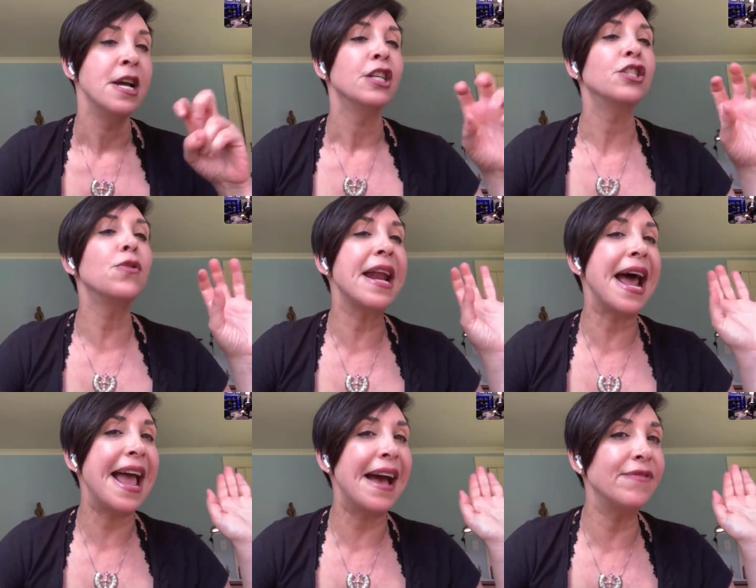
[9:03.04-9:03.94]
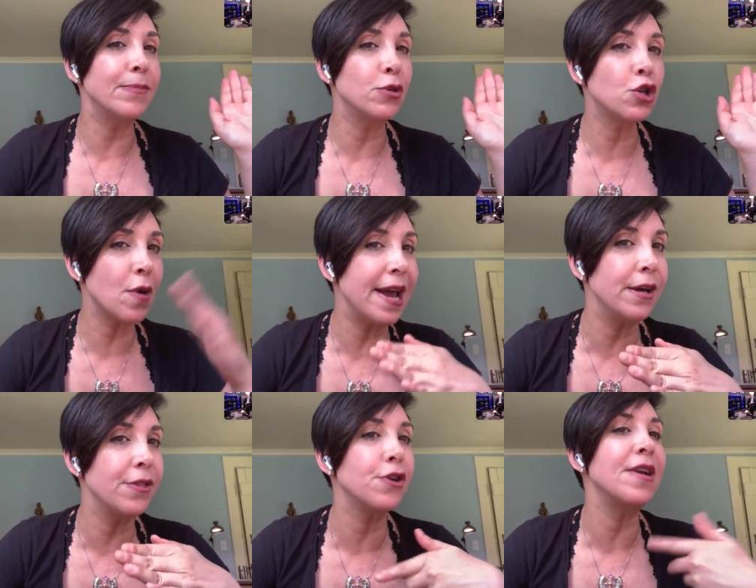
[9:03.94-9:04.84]
So then I have them
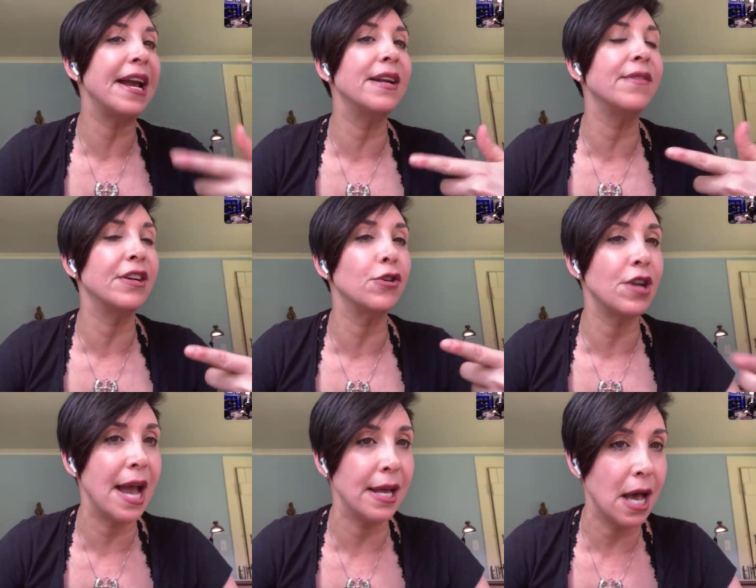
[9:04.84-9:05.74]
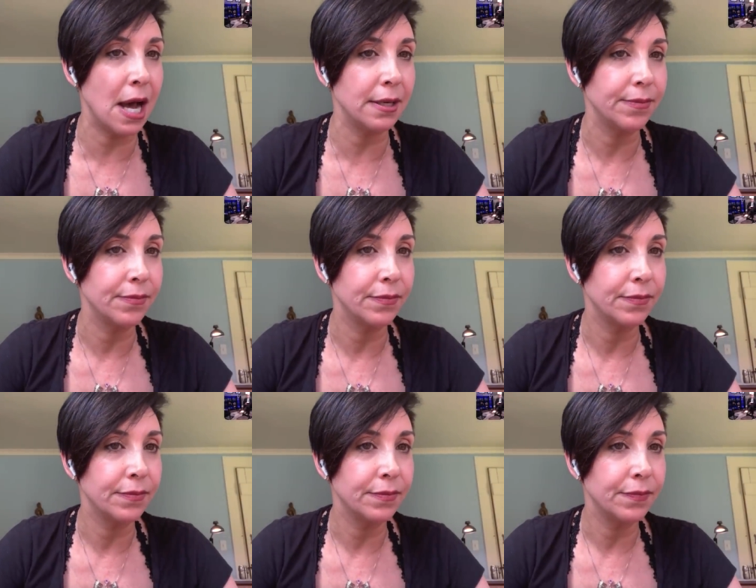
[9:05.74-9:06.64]
trail their negative inner dialogue.
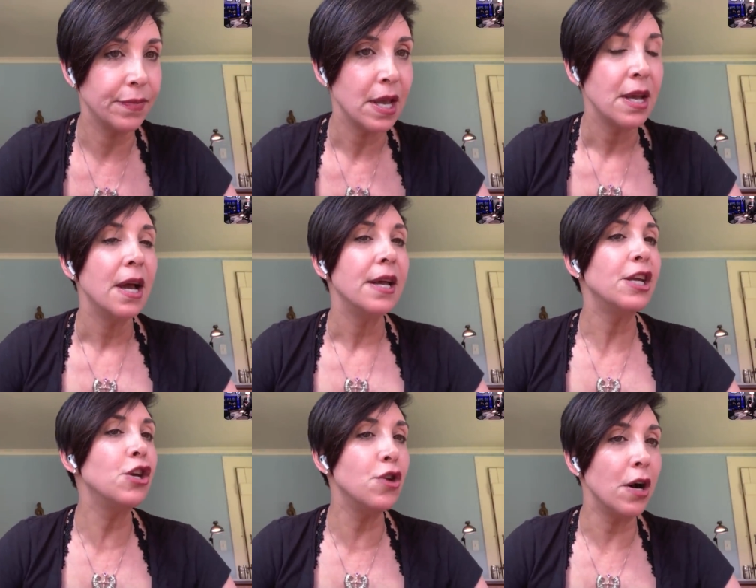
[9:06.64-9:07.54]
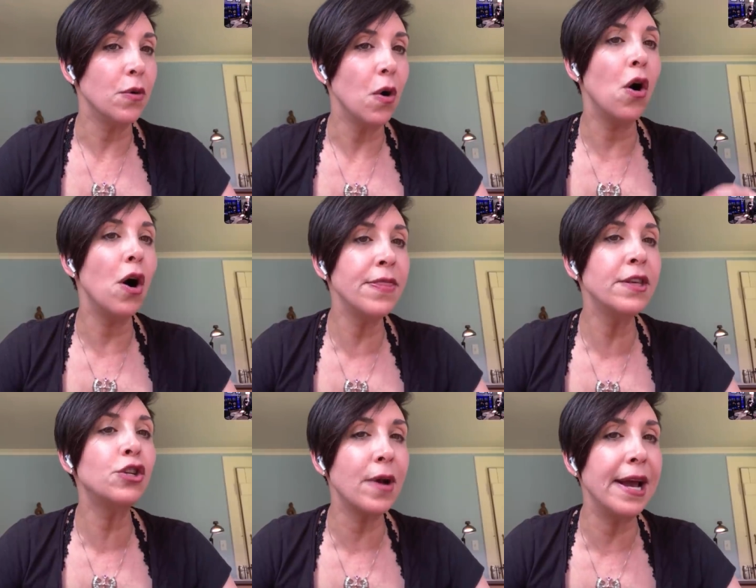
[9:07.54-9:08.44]
You know, on
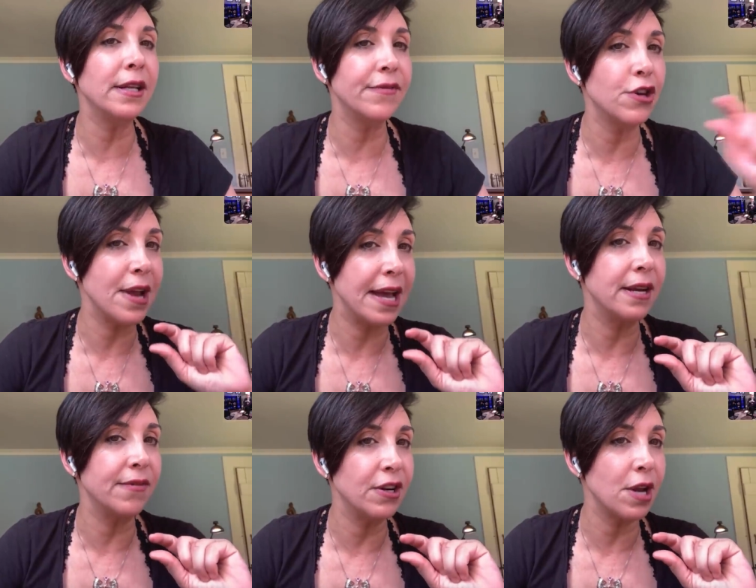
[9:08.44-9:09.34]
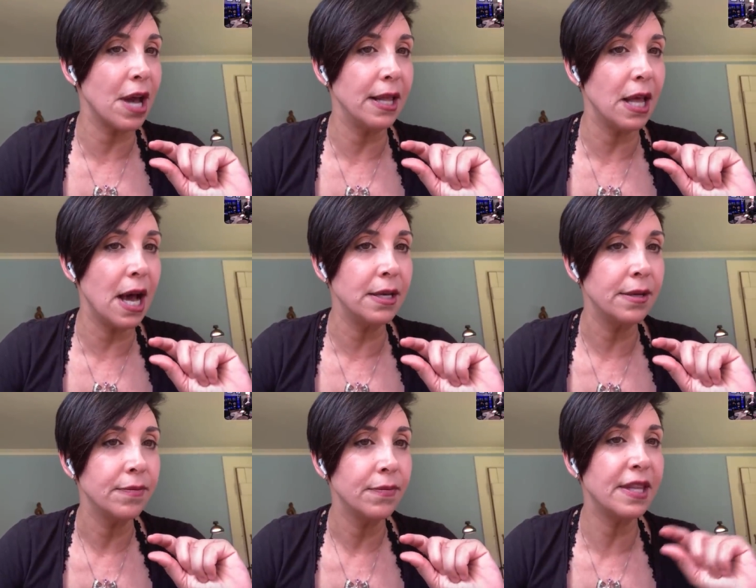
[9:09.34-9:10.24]
the trail of their negative inner dialogue,
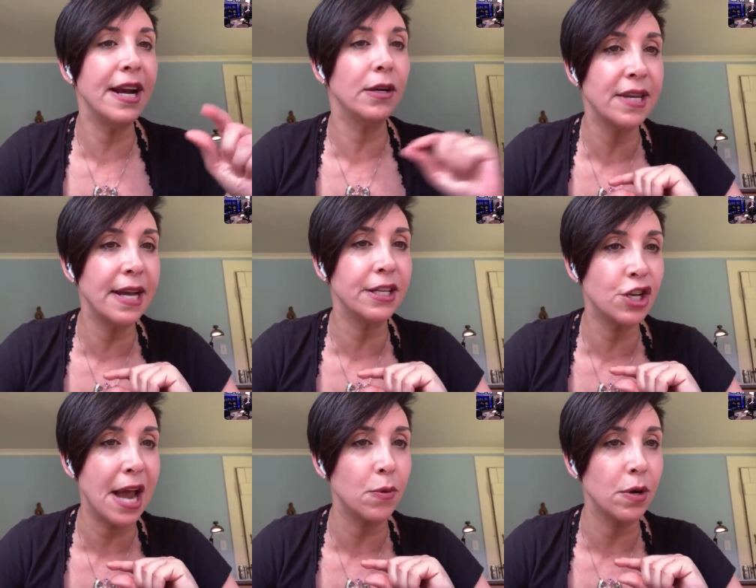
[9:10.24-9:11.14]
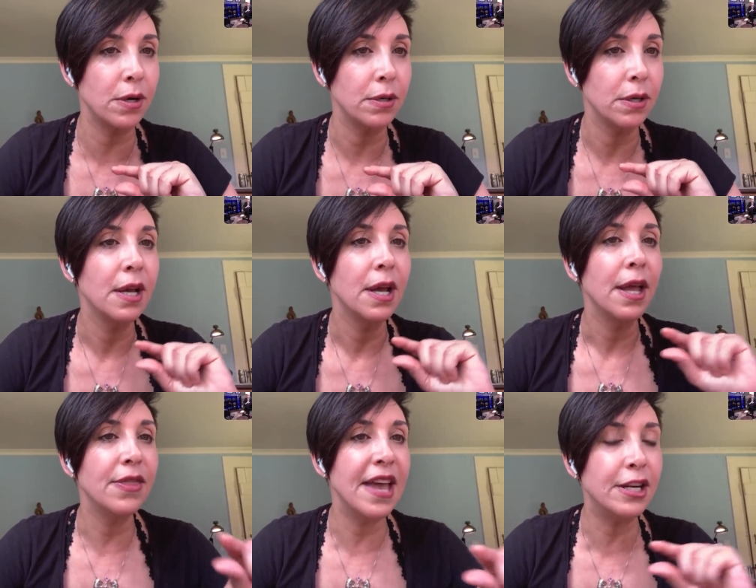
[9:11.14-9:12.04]
they don't take a shower.
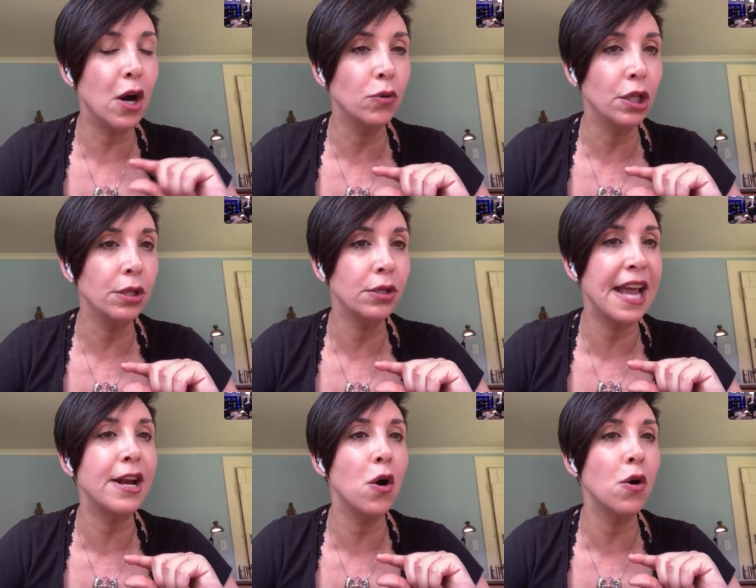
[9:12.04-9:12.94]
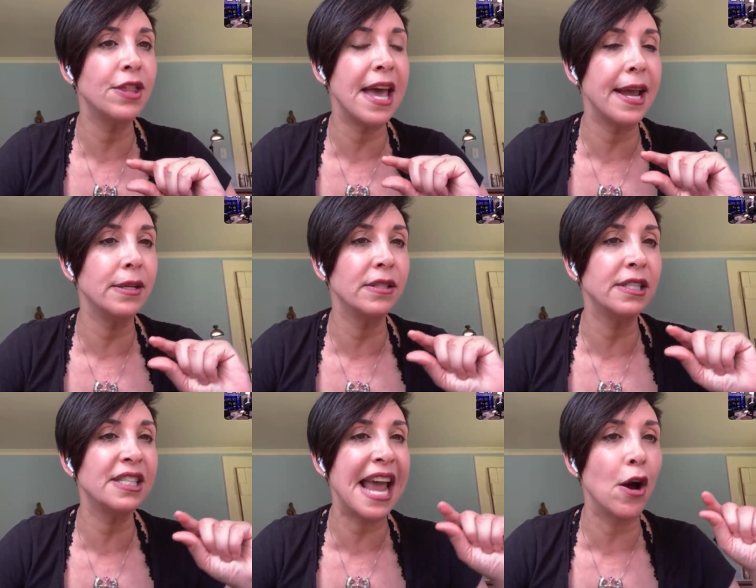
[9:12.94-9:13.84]
They don't, they don't, they
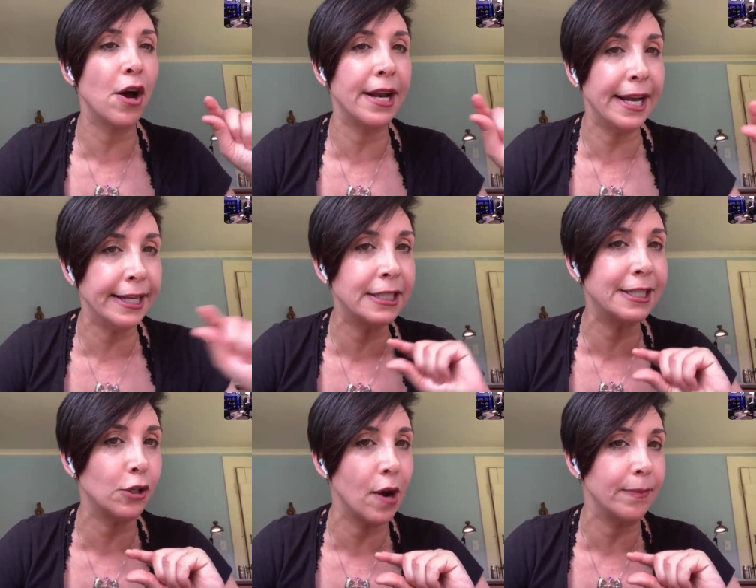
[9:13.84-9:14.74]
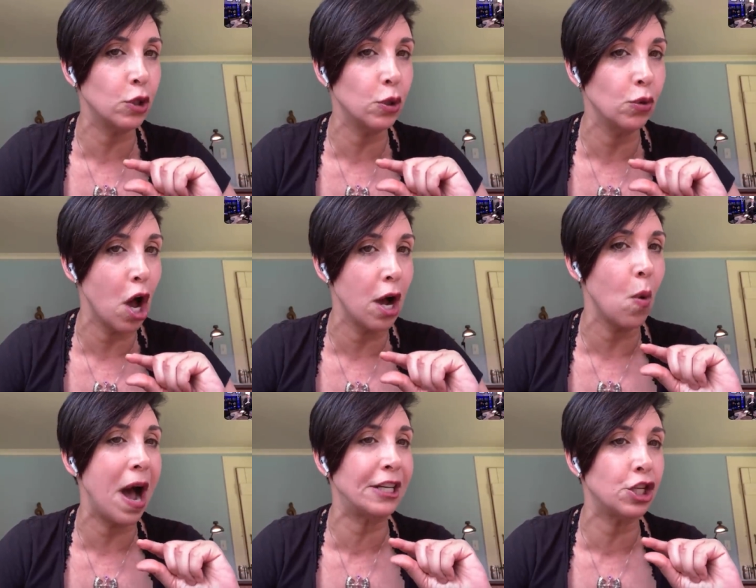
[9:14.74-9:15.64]
stay on Instagram too long
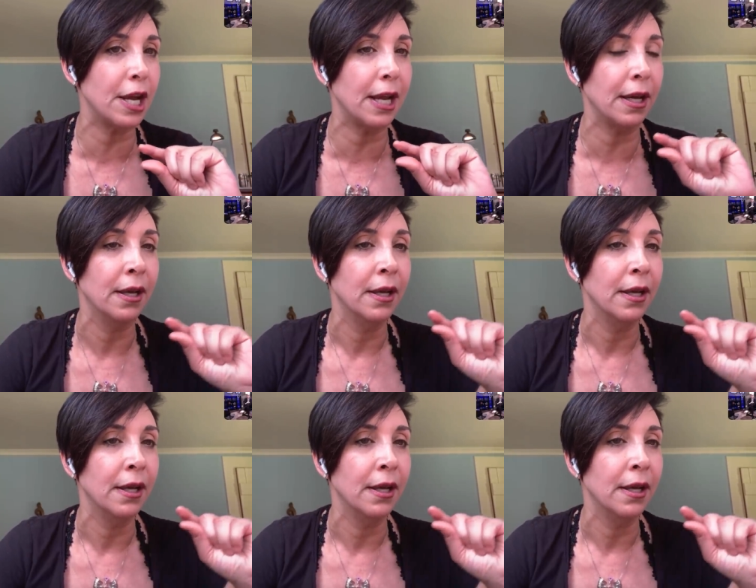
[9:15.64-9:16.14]
watching